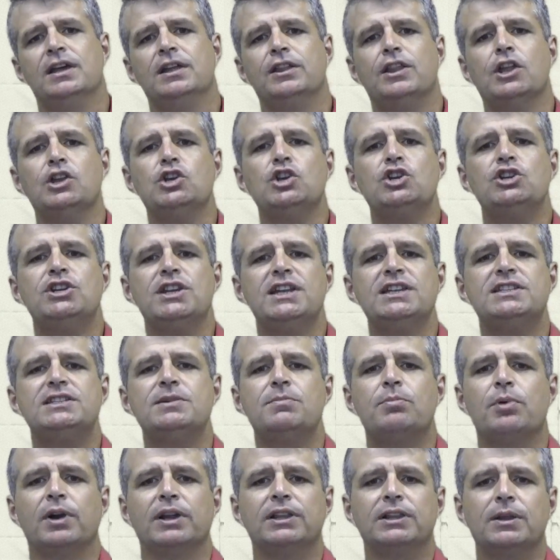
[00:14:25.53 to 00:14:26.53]
then you'd need to
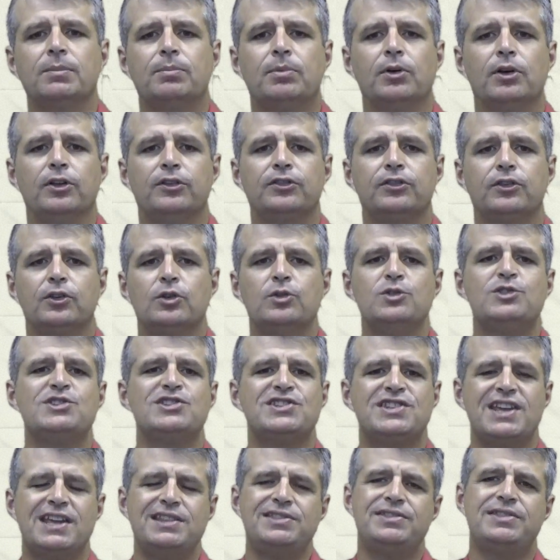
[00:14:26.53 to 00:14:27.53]
bring the person who
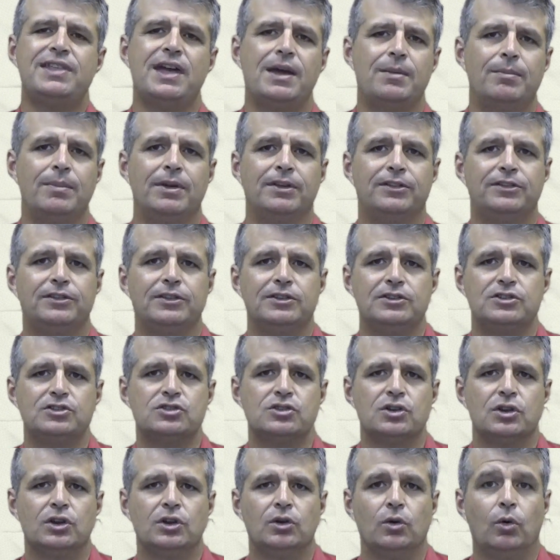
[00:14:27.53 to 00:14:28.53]
sent that
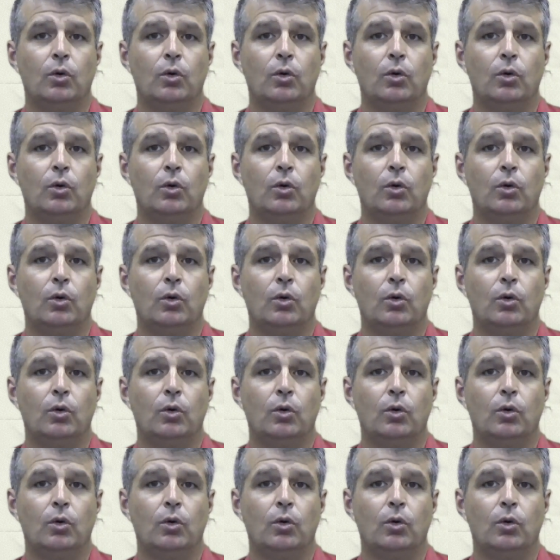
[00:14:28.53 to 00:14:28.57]
message,